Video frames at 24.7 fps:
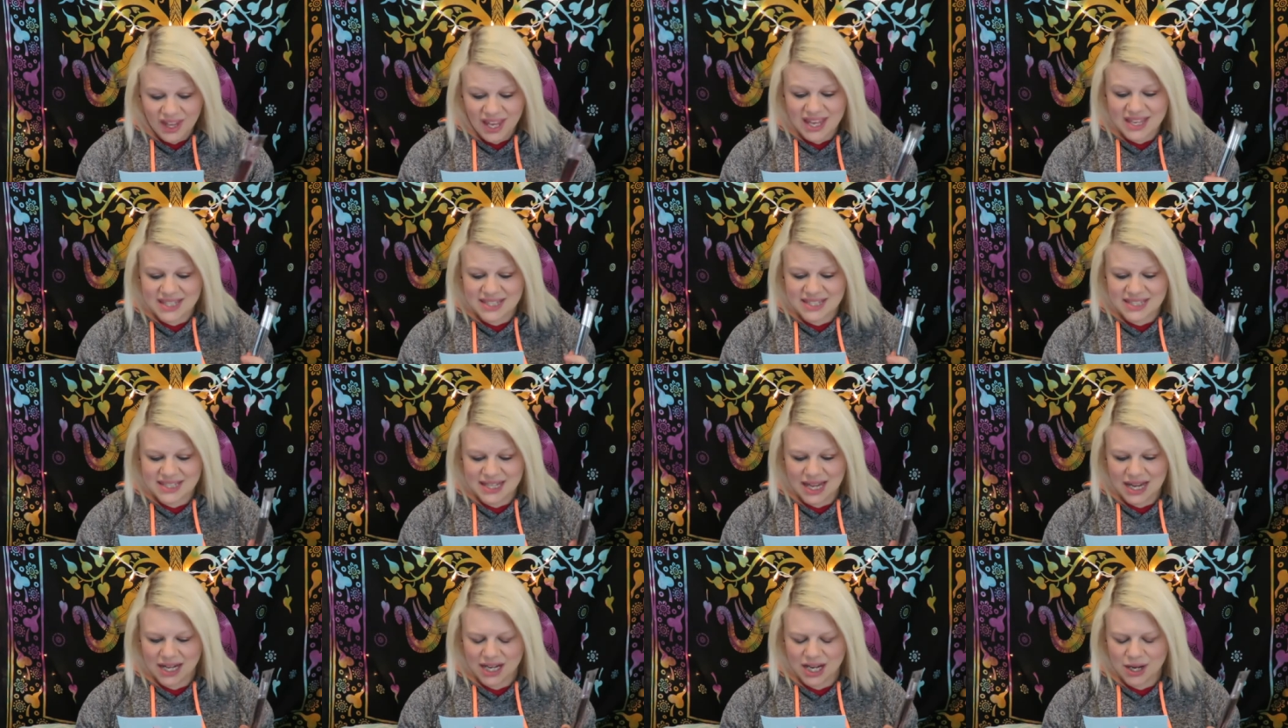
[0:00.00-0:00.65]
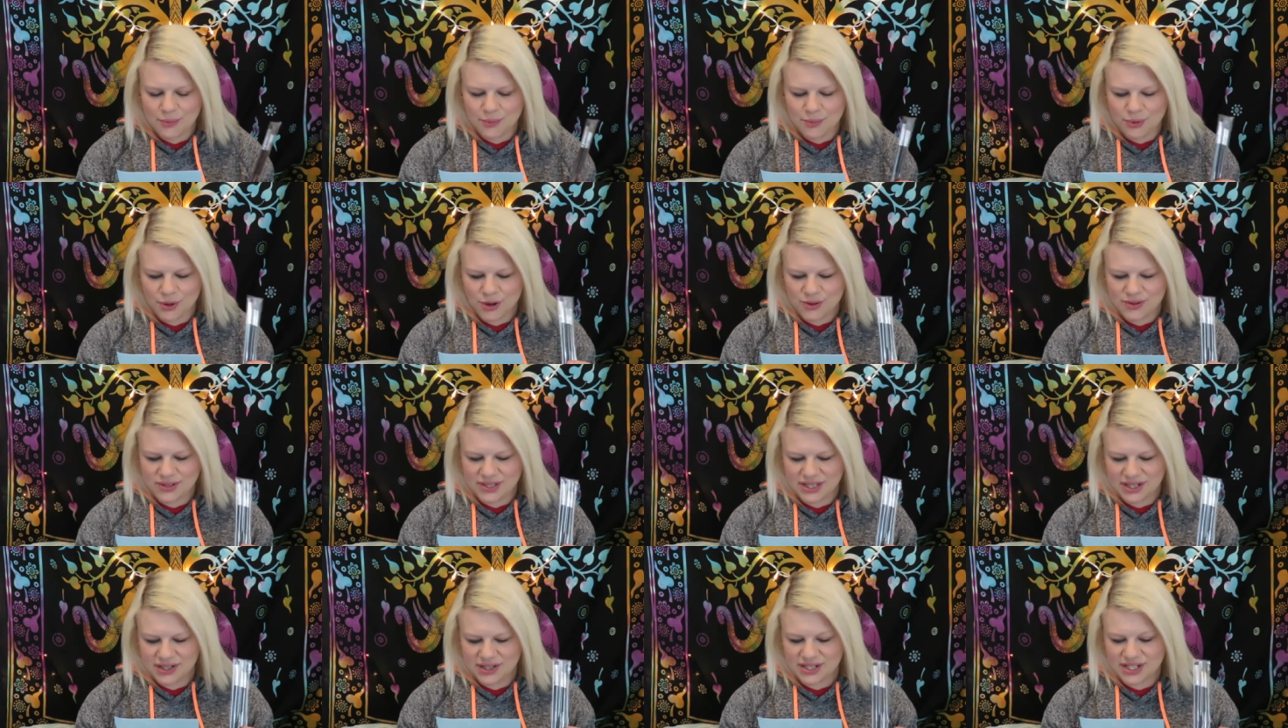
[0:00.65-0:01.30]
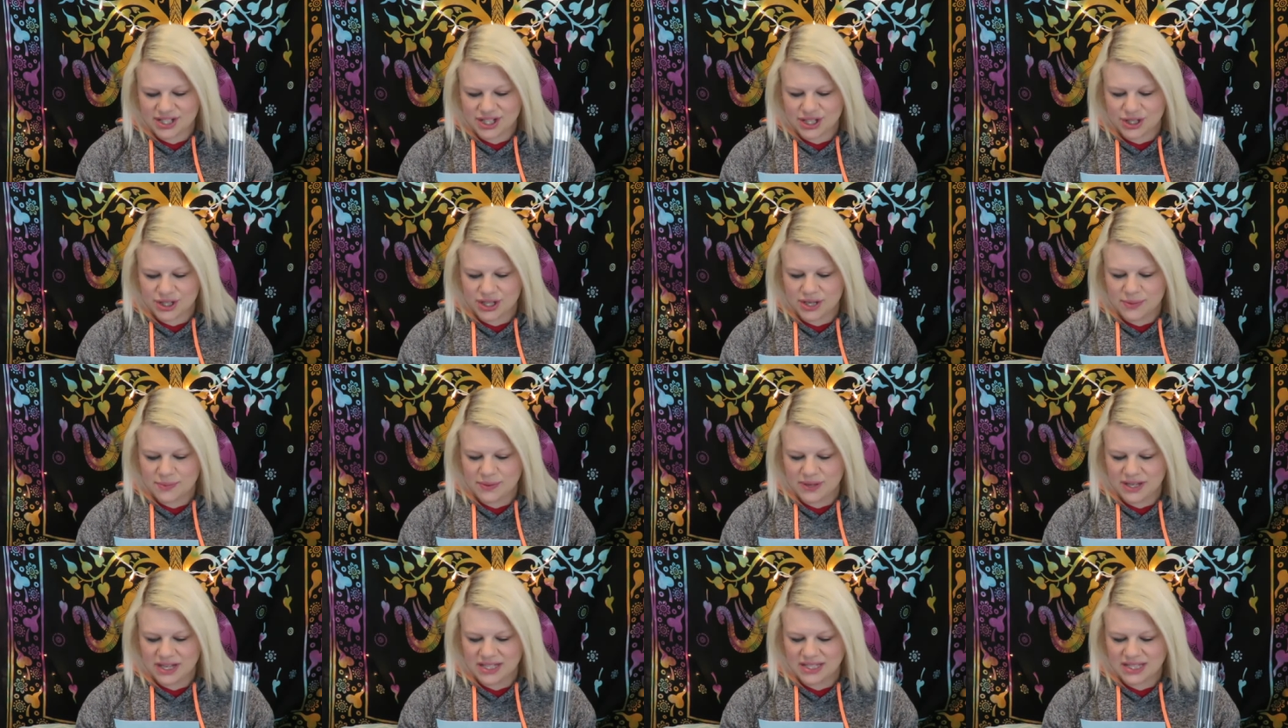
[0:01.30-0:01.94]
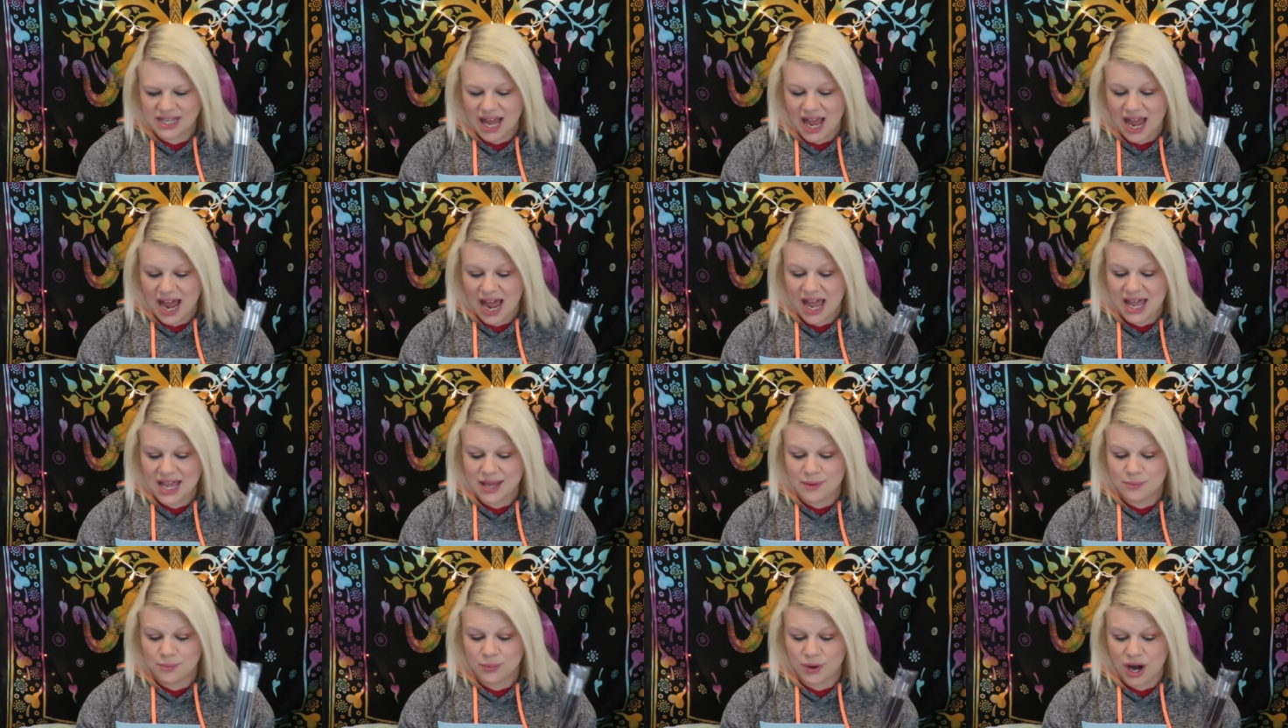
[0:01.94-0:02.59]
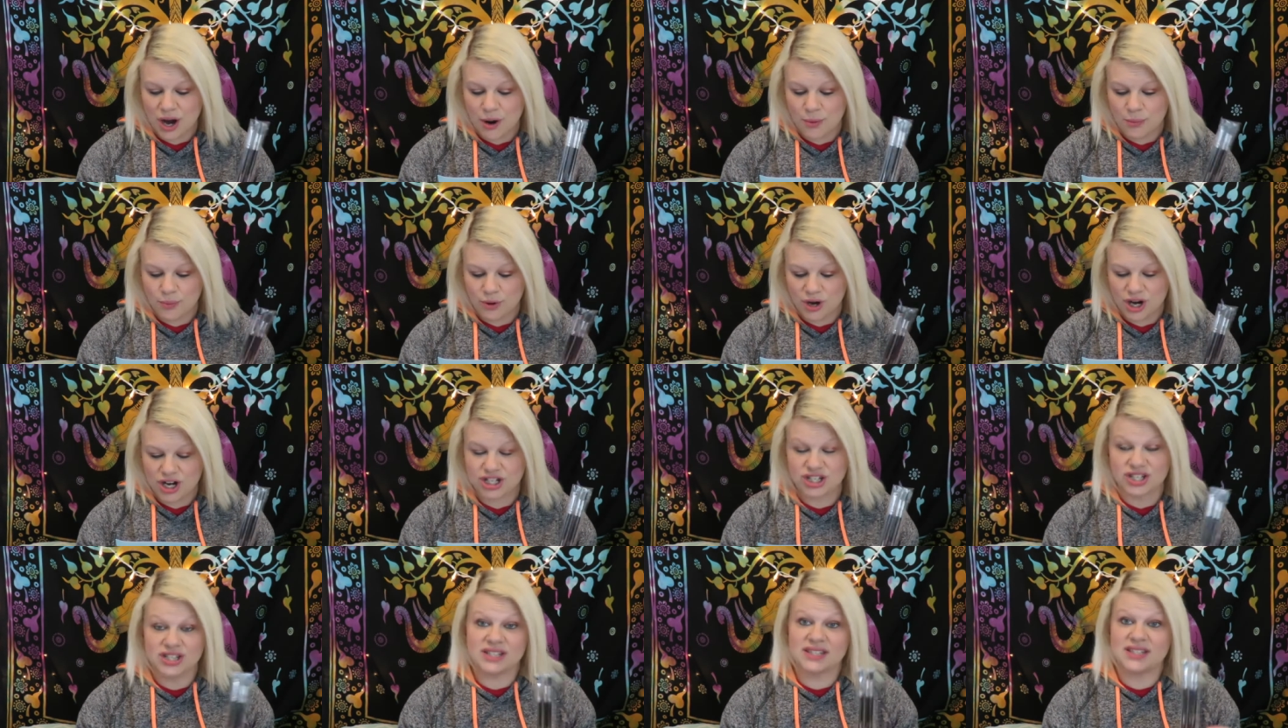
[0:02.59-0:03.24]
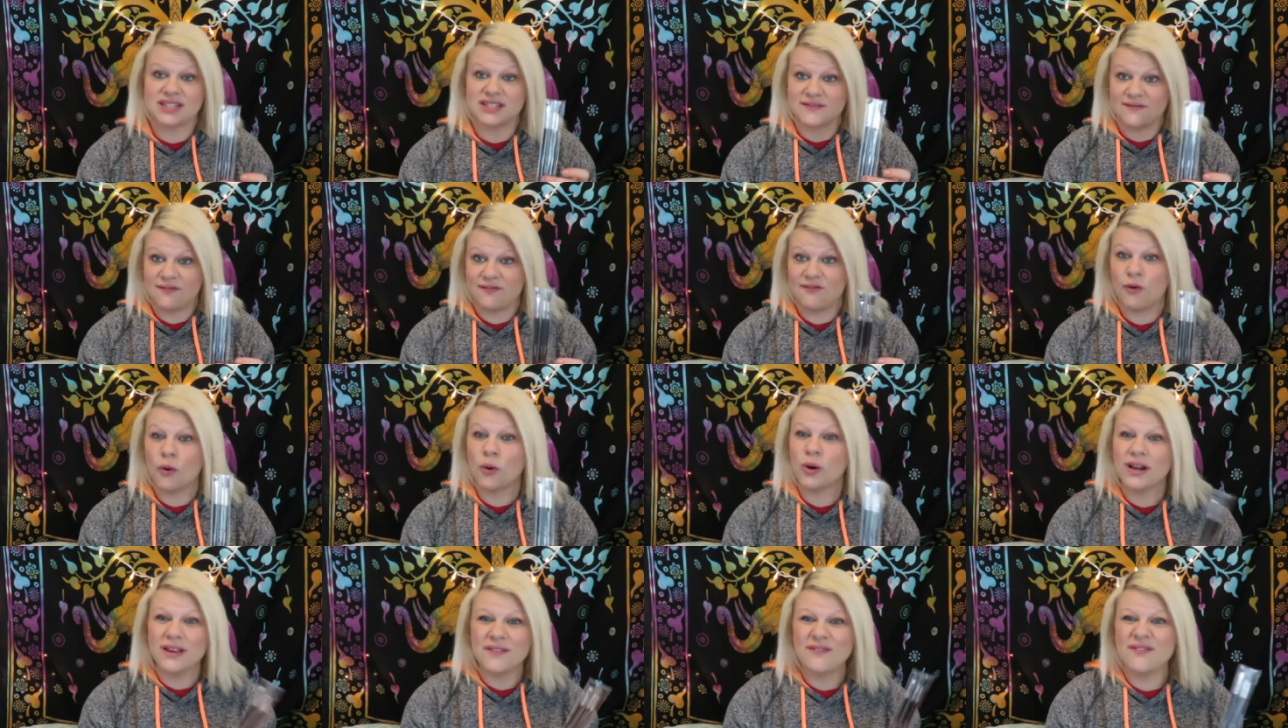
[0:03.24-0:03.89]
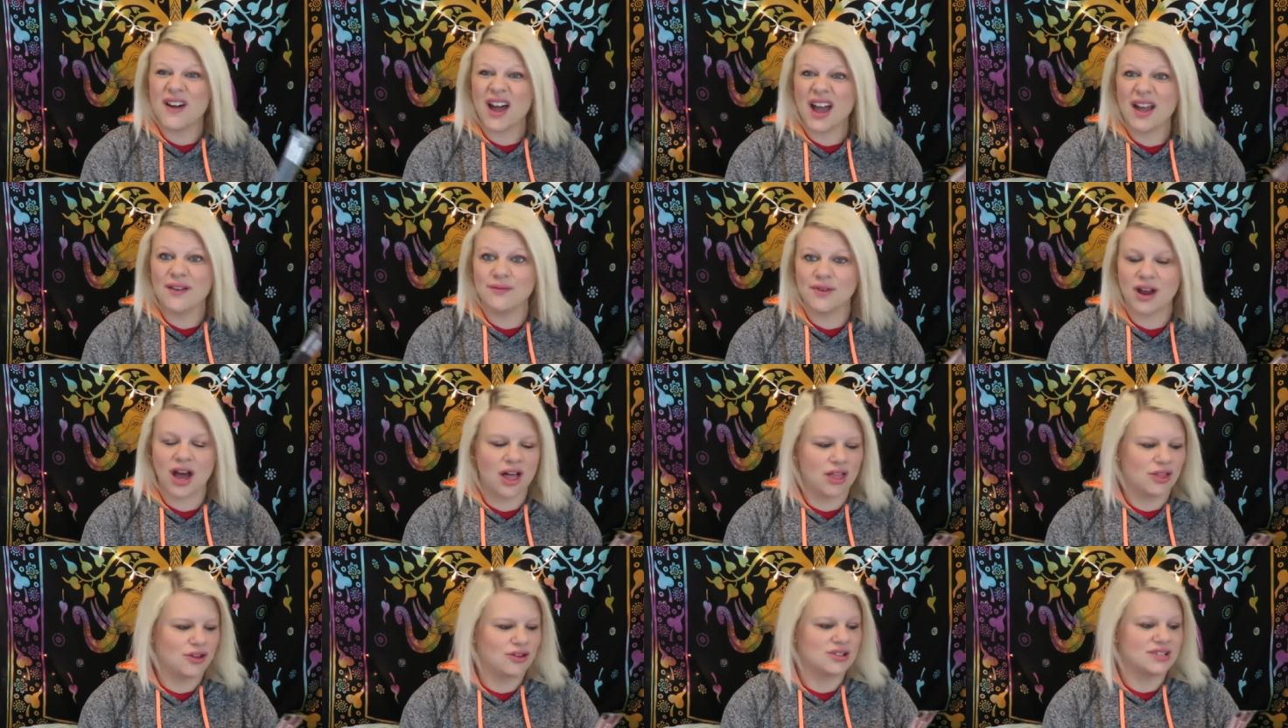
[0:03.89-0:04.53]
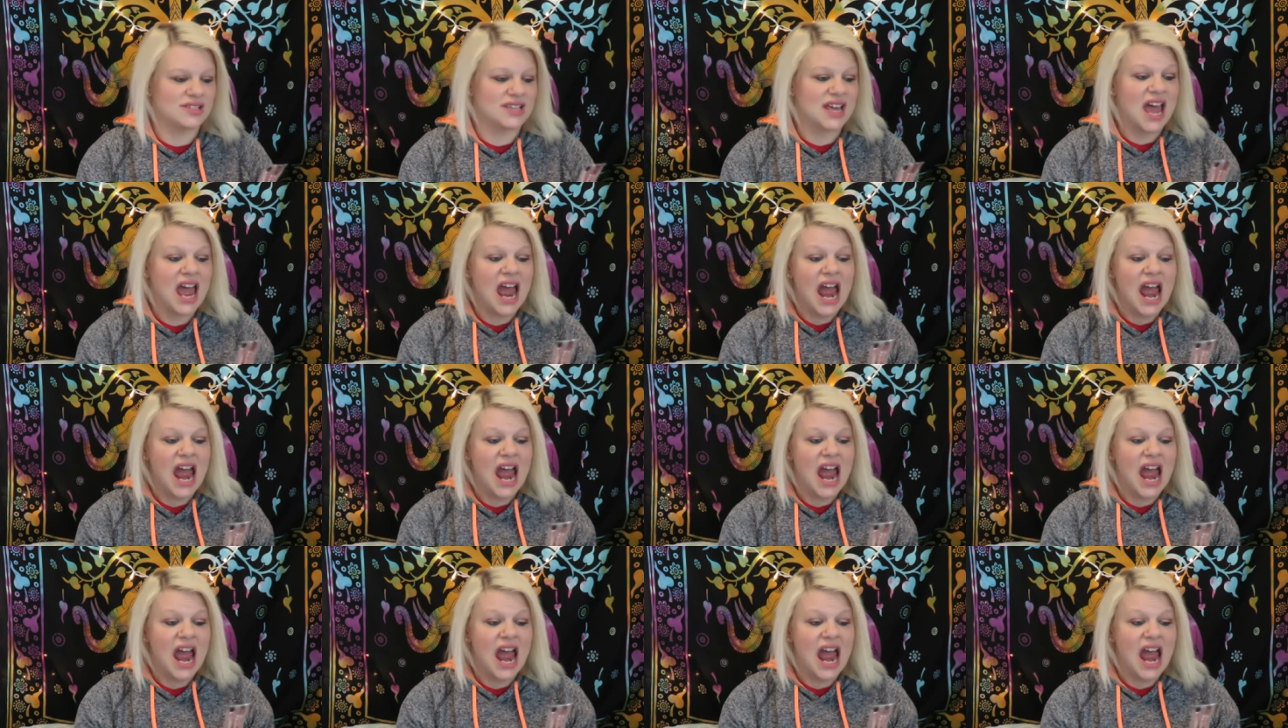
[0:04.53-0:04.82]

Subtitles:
Aesthetica Pro Series 3-piece eye and brow brush. This is $45.